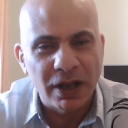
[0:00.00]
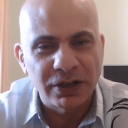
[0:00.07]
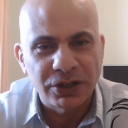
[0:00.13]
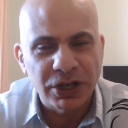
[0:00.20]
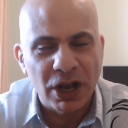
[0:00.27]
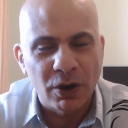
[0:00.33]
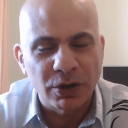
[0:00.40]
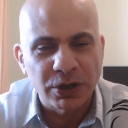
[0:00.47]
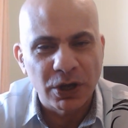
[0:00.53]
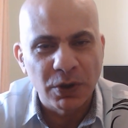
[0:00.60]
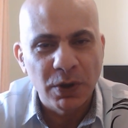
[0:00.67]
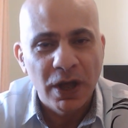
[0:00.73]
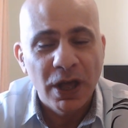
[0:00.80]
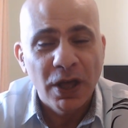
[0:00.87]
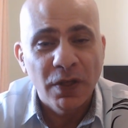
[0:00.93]
and, tell
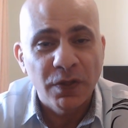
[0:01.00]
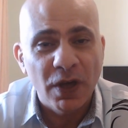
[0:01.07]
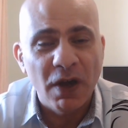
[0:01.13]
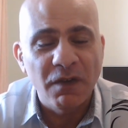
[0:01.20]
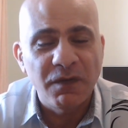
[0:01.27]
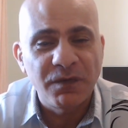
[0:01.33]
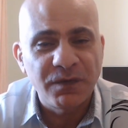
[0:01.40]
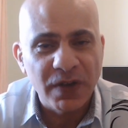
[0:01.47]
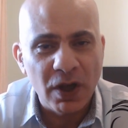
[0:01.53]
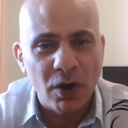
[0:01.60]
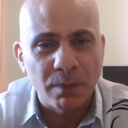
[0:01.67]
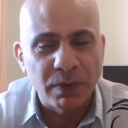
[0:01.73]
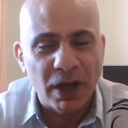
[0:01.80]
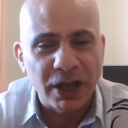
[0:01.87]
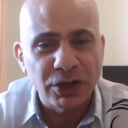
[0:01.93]
you that a
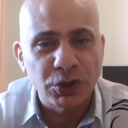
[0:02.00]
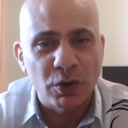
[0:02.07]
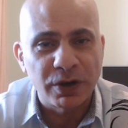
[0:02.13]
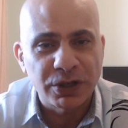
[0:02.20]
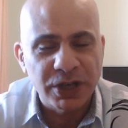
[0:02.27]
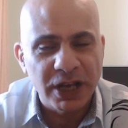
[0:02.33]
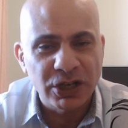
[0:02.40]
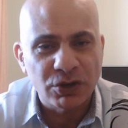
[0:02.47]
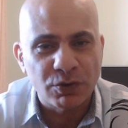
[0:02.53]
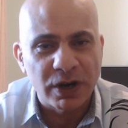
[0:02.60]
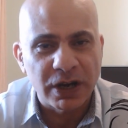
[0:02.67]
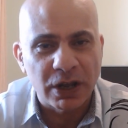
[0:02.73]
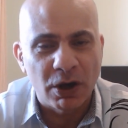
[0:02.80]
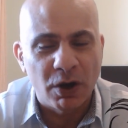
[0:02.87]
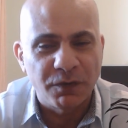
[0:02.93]
film that I saw a test
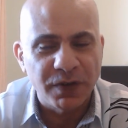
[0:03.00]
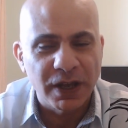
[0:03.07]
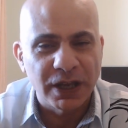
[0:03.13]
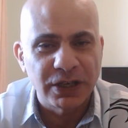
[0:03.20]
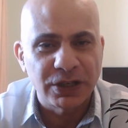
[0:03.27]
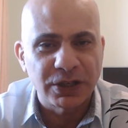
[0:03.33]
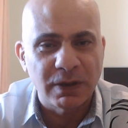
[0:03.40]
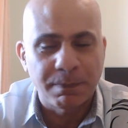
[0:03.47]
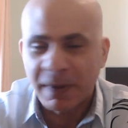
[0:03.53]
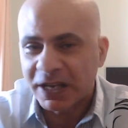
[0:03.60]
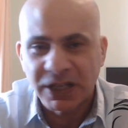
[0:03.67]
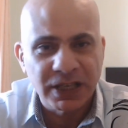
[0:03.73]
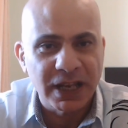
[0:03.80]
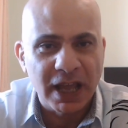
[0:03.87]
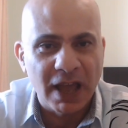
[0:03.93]
screening of is the
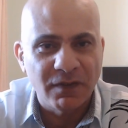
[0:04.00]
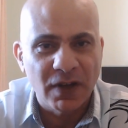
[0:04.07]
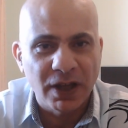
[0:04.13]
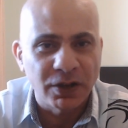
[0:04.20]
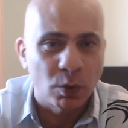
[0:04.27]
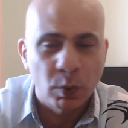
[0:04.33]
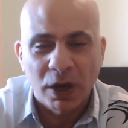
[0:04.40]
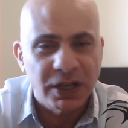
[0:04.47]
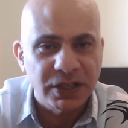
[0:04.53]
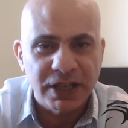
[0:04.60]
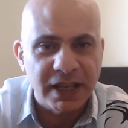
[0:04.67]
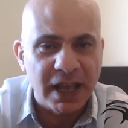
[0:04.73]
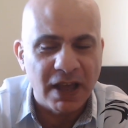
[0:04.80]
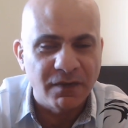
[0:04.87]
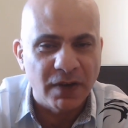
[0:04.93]
best thing ever, the worst
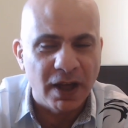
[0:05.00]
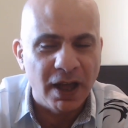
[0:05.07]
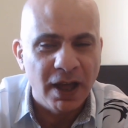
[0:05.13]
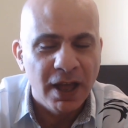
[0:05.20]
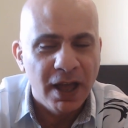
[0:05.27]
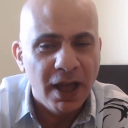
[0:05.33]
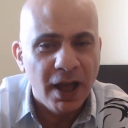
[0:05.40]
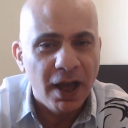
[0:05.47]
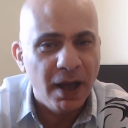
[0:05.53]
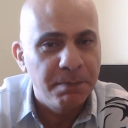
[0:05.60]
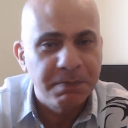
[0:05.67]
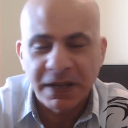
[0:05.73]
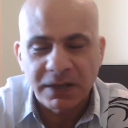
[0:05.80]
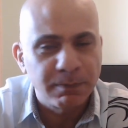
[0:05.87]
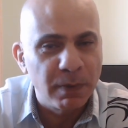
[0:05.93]
thing ever, a
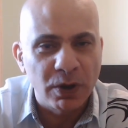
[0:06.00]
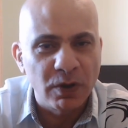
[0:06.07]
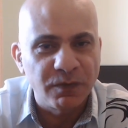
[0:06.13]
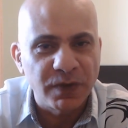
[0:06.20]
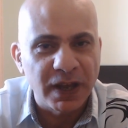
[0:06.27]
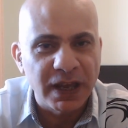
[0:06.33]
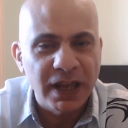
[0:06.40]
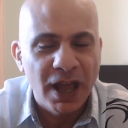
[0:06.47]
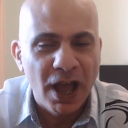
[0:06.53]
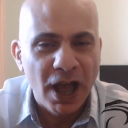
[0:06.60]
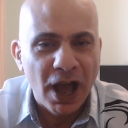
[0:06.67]
mid-movie.